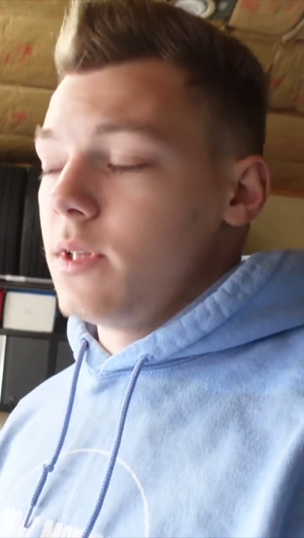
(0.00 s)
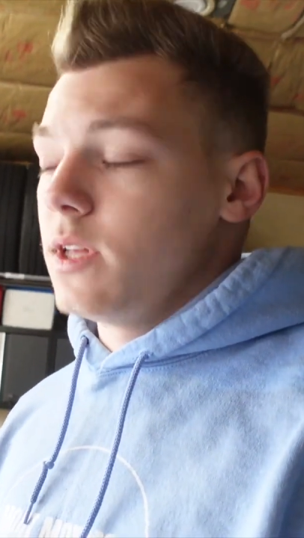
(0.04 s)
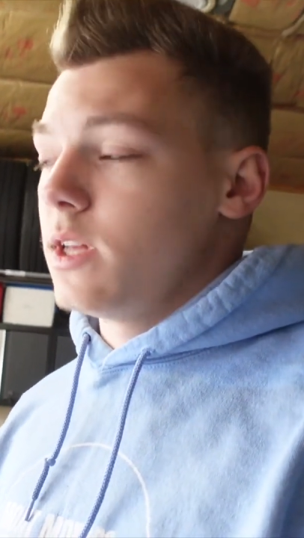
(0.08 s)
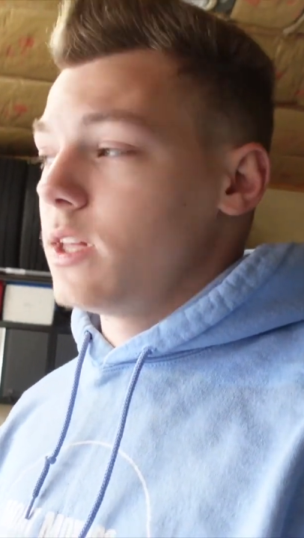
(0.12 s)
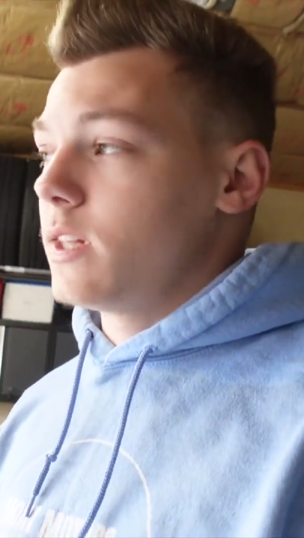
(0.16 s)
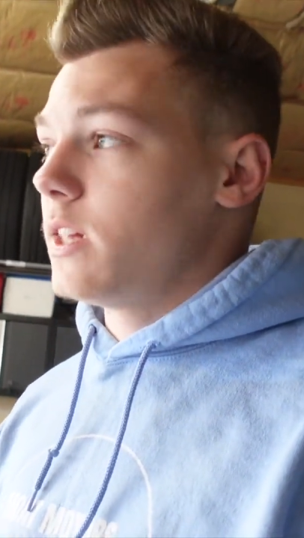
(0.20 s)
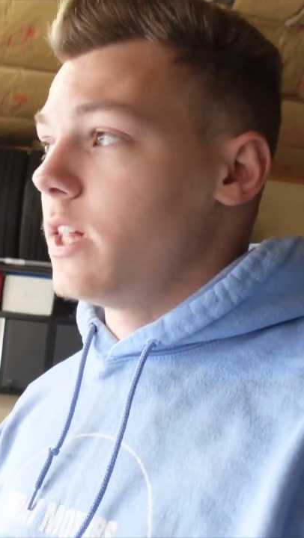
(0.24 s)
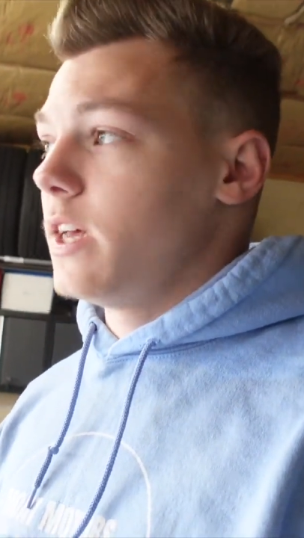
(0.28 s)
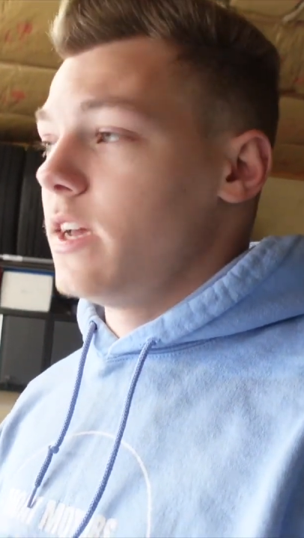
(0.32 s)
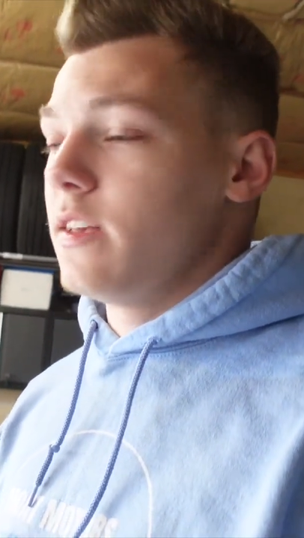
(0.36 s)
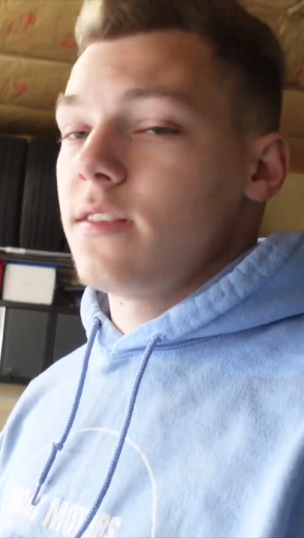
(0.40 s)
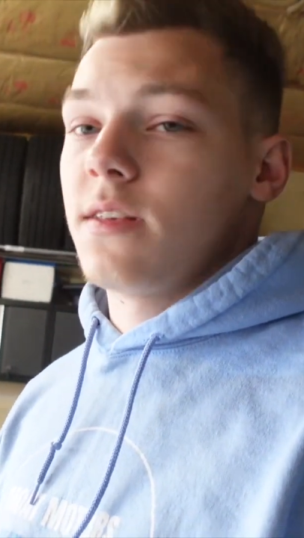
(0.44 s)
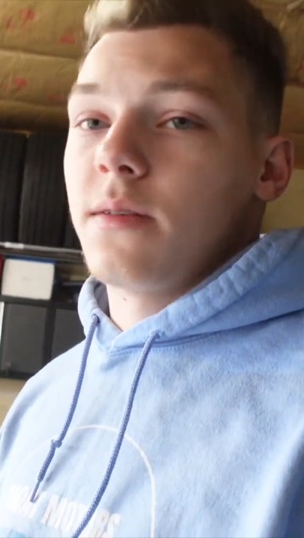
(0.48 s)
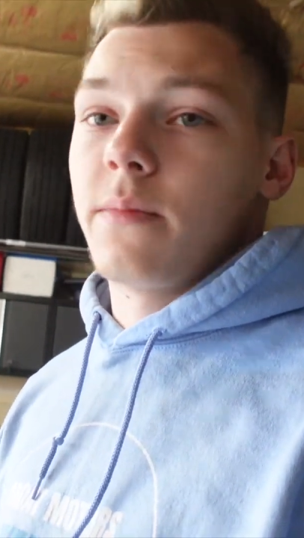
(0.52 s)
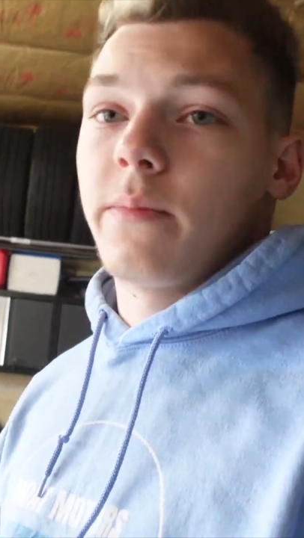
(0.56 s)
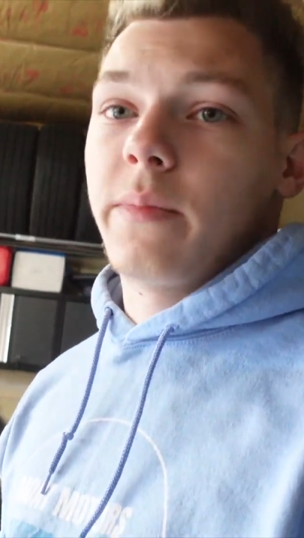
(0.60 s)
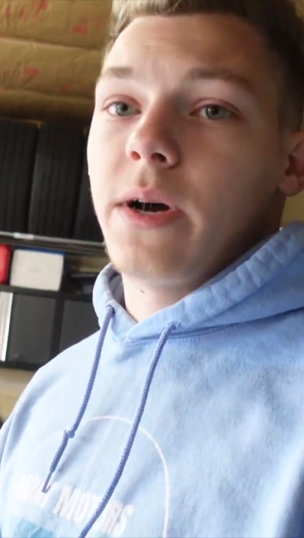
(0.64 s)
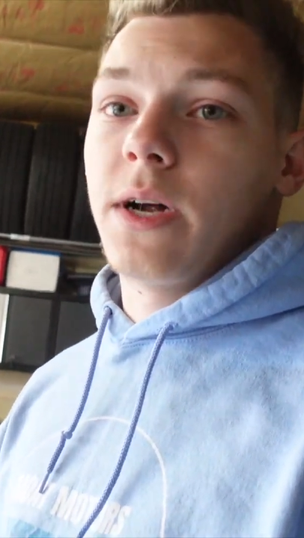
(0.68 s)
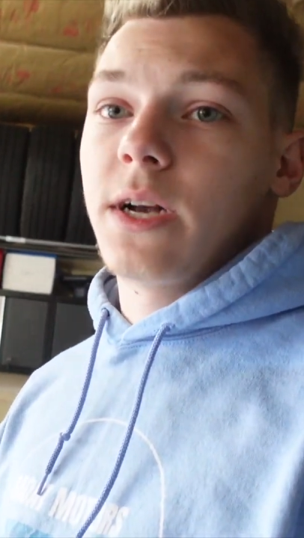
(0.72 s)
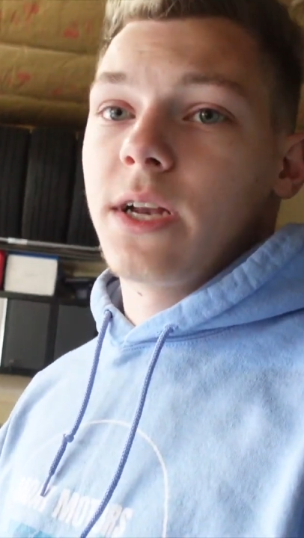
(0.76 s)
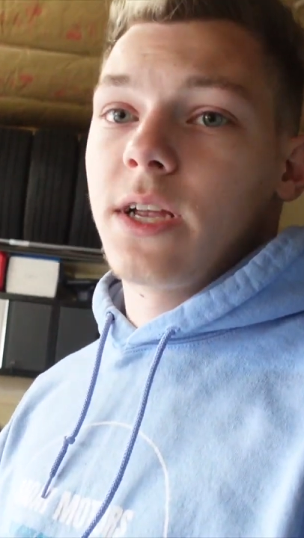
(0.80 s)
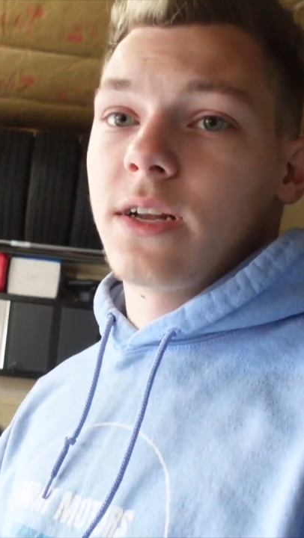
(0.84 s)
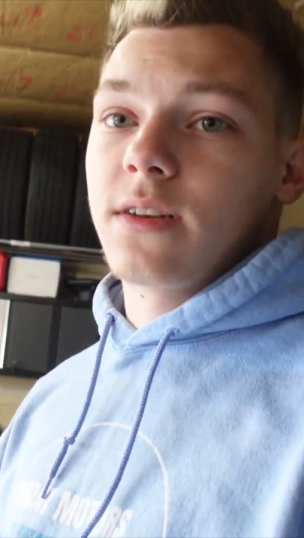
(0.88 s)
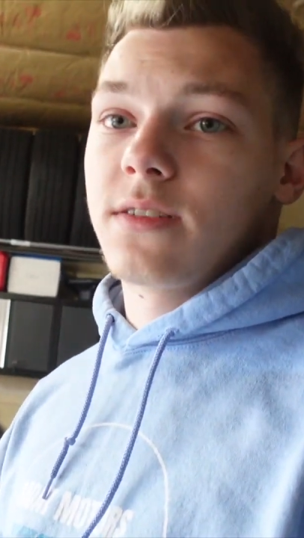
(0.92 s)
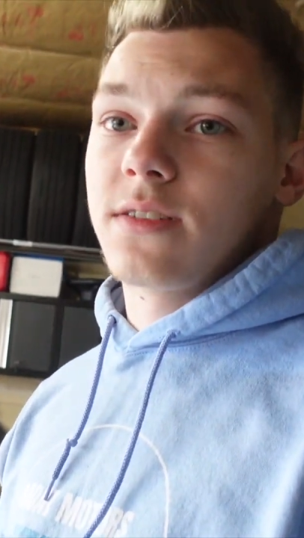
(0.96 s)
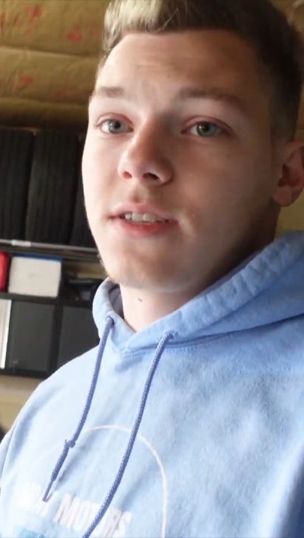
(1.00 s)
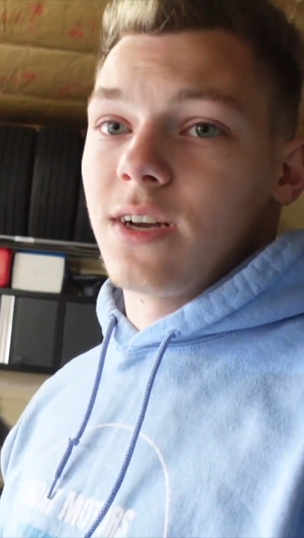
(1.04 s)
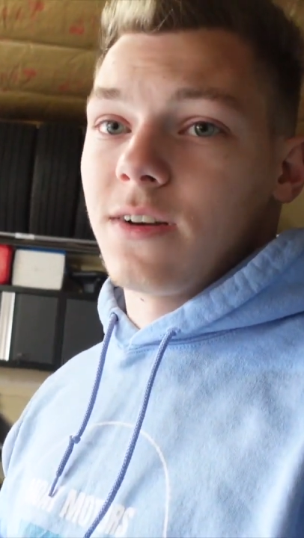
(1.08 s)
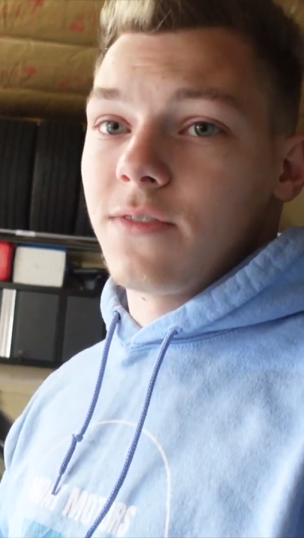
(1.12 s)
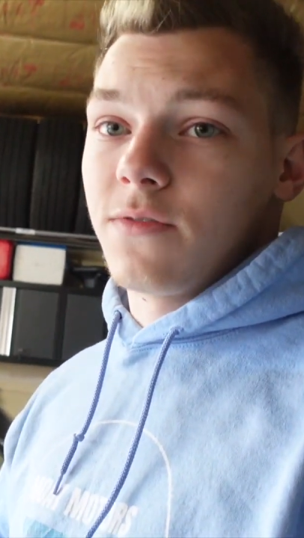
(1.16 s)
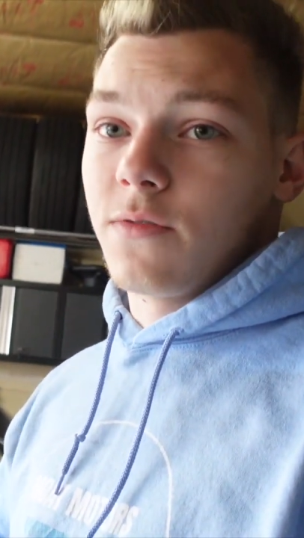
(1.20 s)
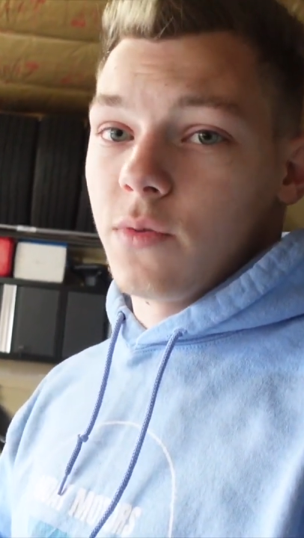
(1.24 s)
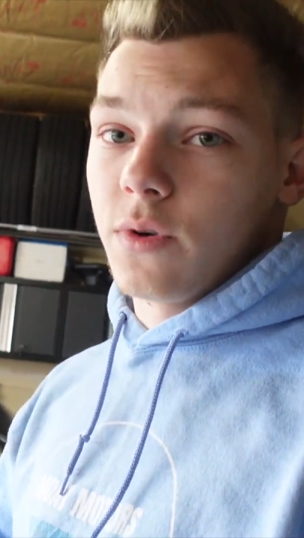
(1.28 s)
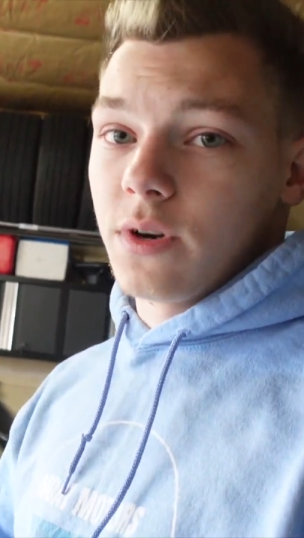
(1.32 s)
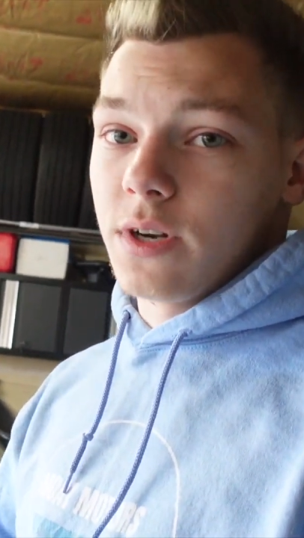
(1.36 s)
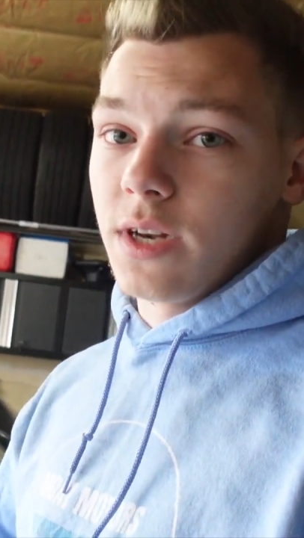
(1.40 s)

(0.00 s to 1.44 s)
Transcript: glazing putty and stuff where